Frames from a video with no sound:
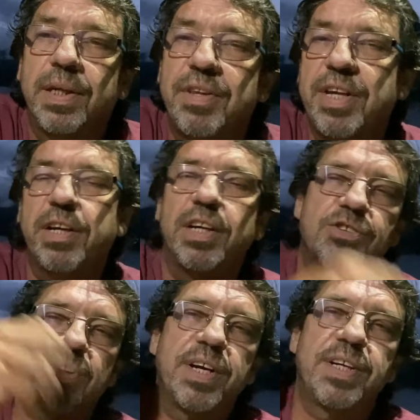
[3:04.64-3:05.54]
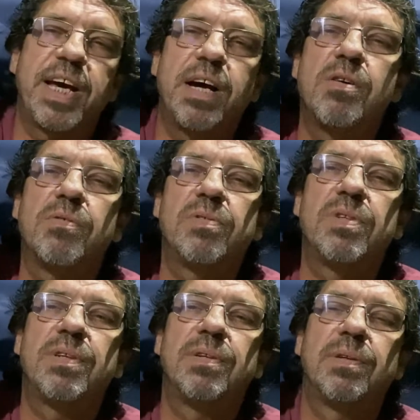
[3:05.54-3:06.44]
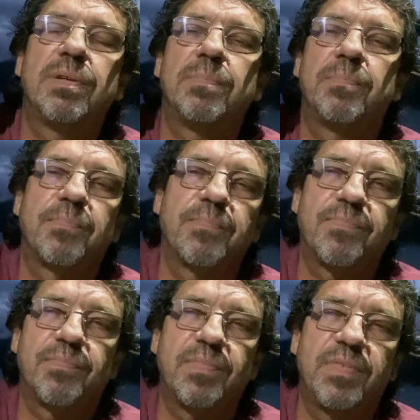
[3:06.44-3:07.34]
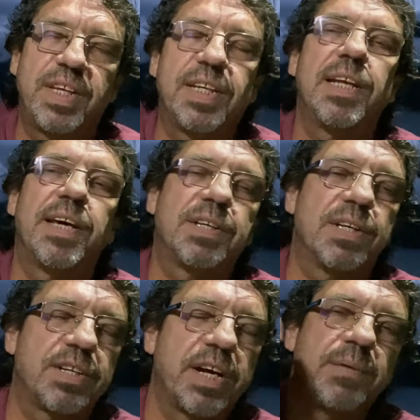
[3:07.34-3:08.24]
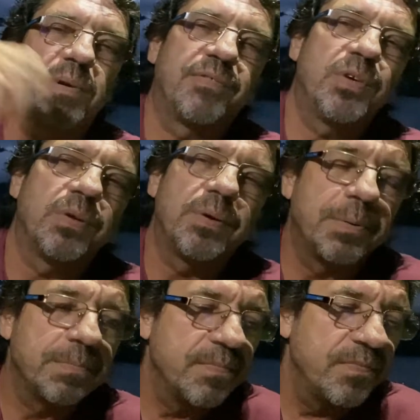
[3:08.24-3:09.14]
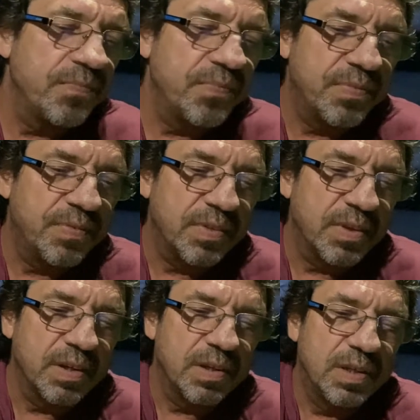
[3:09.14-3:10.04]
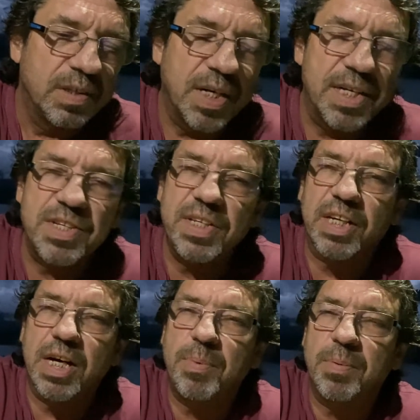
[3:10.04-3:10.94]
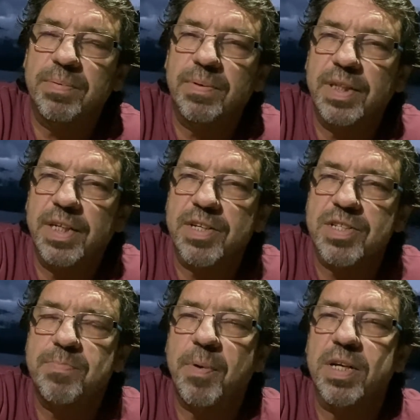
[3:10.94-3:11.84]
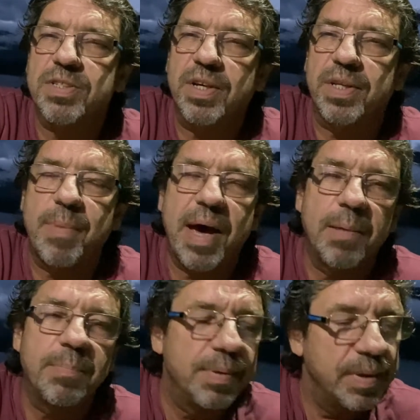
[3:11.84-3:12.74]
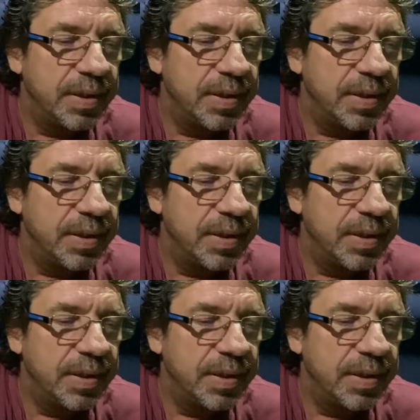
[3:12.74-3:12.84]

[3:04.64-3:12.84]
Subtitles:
then I'm going to try down the inlet a tiny bit further. I've seen a couple spots on the map.